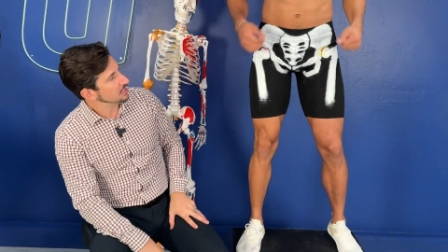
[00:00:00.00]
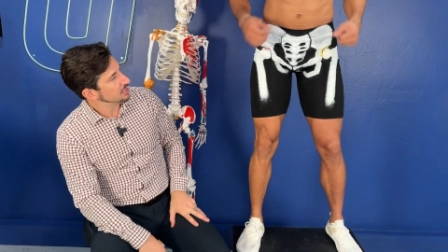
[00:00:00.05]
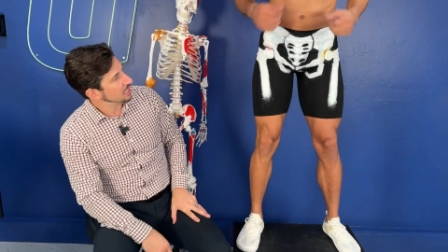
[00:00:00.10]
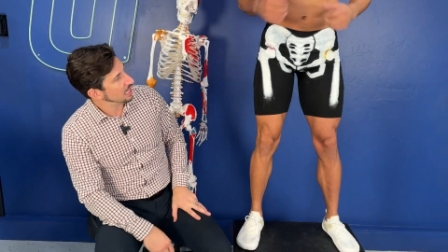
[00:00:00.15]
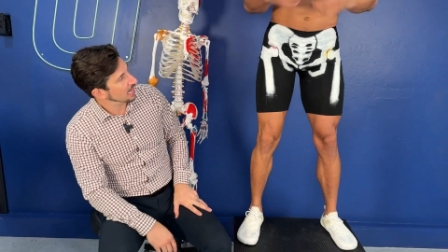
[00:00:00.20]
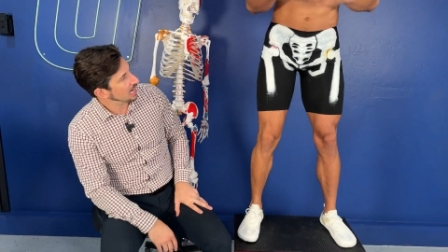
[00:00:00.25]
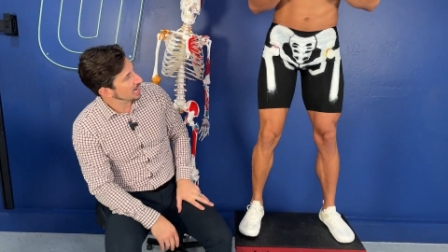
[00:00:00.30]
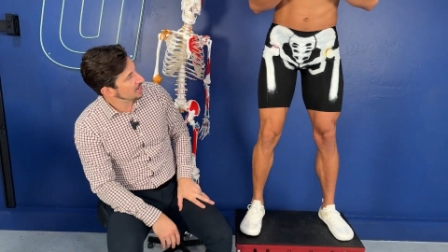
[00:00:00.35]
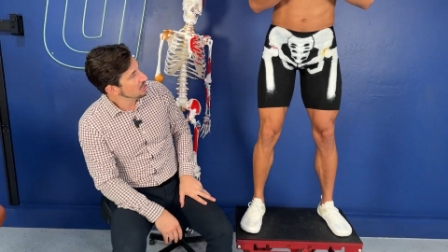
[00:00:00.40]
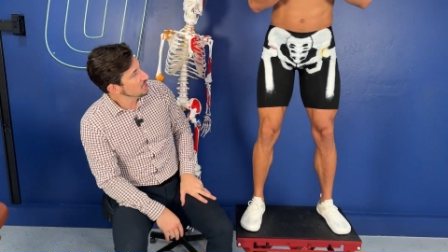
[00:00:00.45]

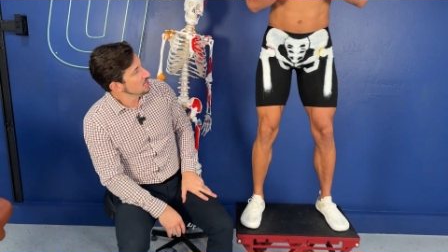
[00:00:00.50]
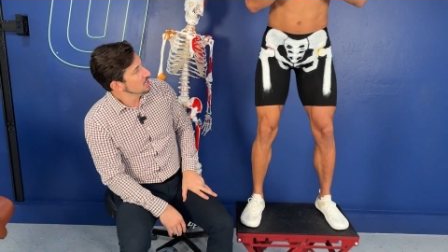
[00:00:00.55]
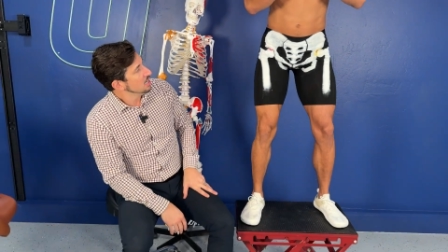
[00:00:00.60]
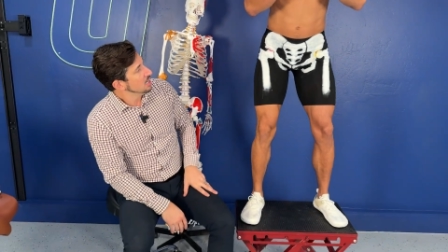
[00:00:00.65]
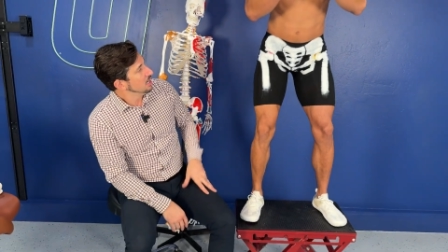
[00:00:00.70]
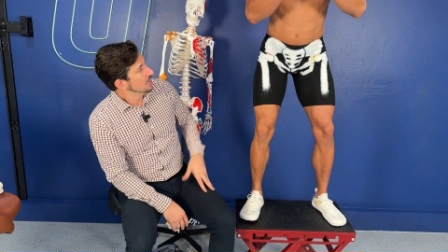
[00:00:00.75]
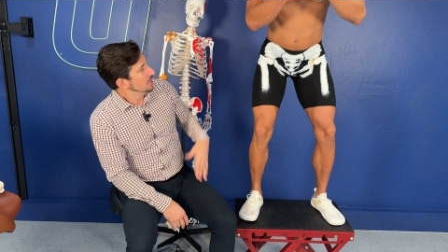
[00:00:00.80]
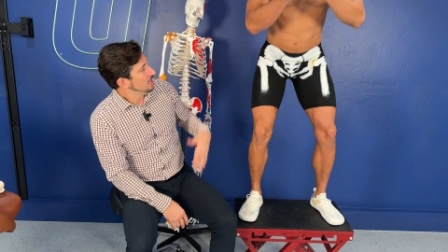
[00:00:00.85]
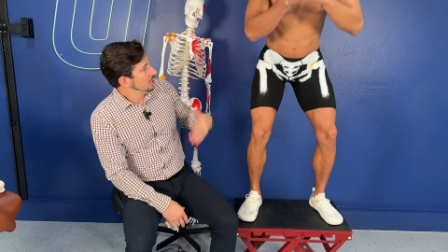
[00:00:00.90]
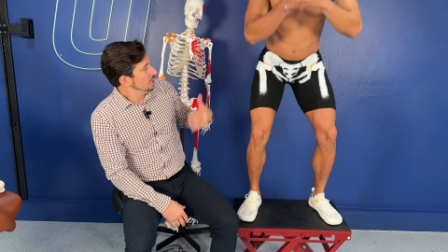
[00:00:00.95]
to
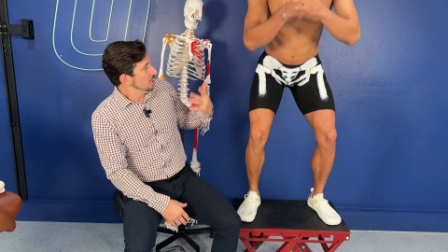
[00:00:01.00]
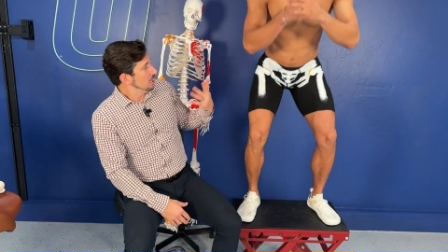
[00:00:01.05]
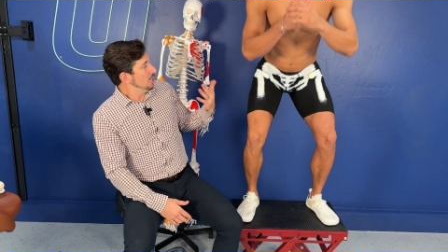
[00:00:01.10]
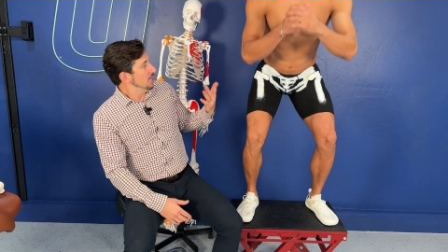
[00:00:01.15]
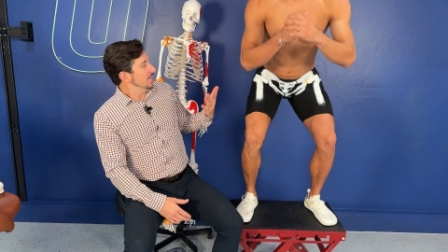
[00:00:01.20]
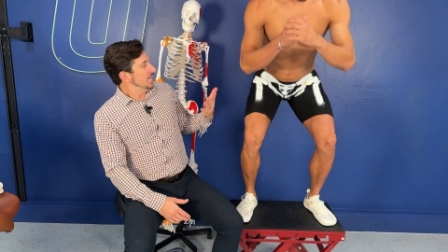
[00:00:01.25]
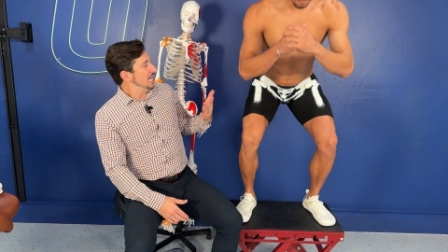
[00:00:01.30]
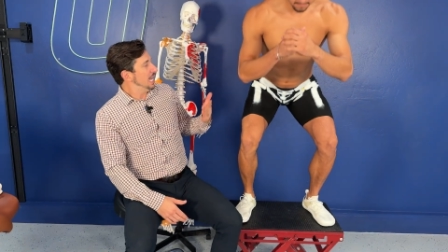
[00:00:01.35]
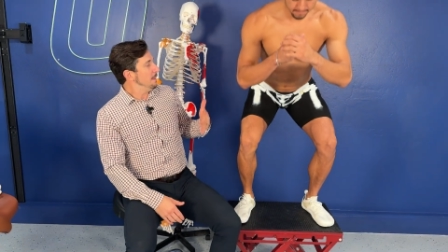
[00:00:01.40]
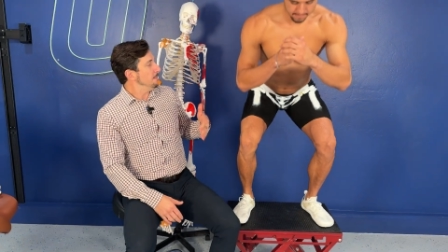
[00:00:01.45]

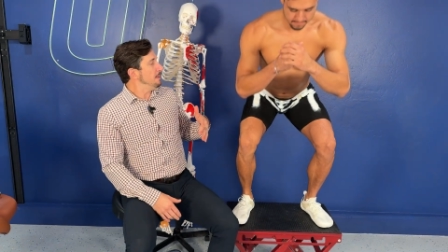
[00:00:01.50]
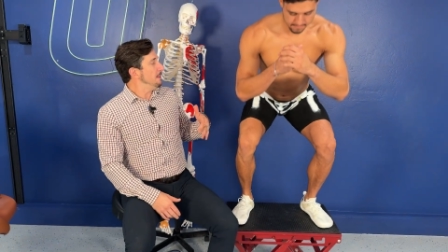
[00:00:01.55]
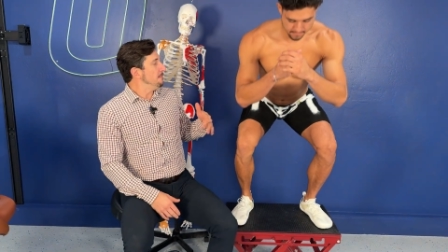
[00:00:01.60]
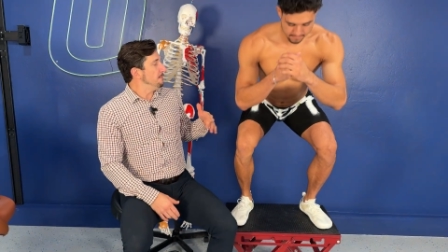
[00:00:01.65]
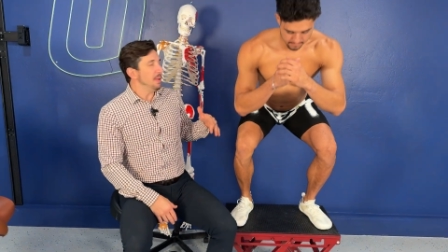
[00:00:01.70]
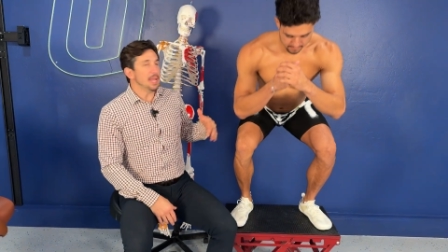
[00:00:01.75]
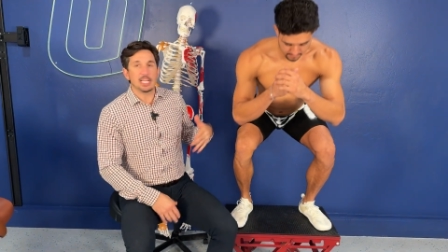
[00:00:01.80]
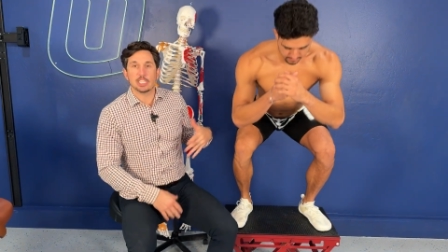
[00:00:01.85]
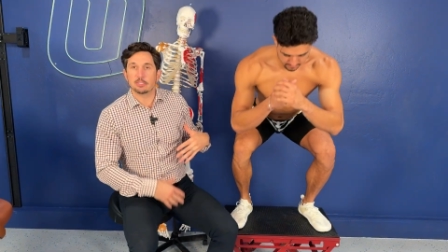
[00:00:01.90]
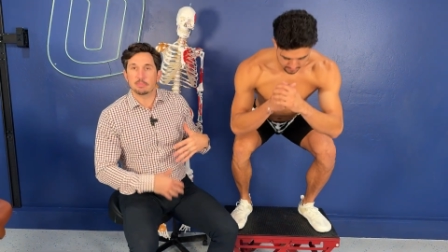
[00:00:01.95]
hip
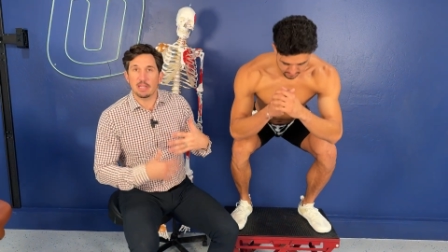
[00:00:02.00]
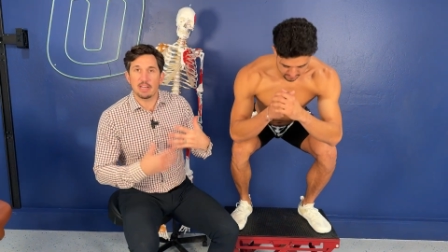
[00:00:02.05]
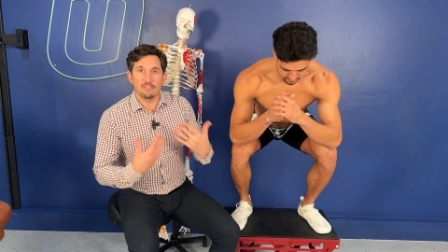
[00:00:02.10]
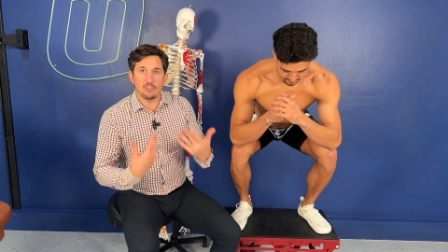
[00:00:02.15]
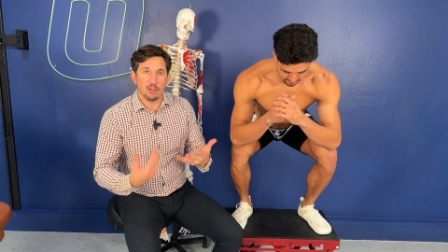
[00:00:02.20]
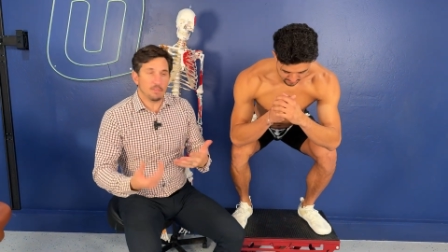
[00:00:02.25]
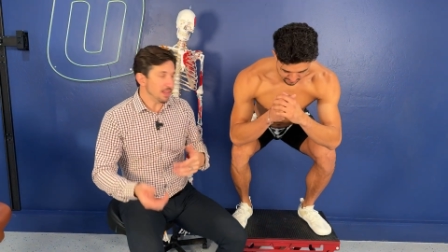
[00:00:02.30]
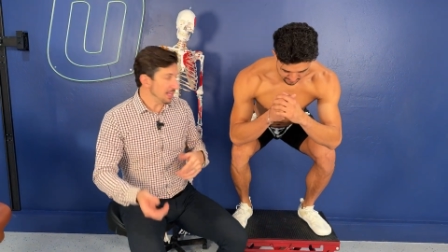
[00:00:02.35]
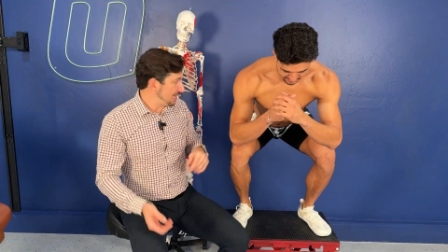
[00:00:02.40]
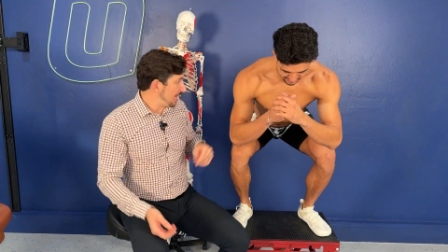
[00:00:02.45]
impingement. If
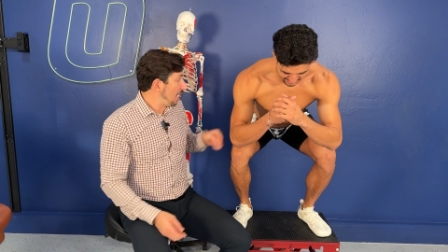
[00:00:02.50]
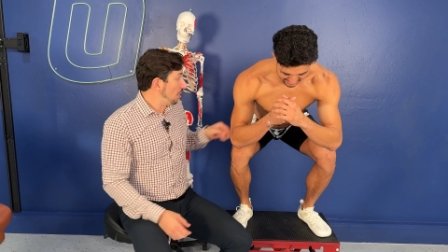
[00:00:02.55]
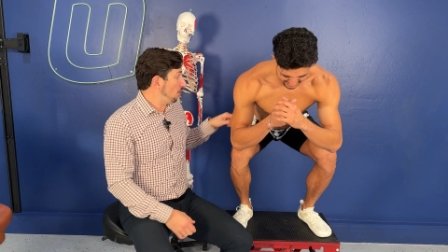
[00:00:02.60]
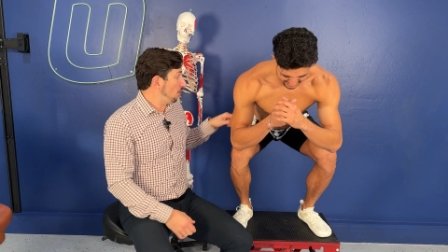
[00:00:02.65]
you have hit that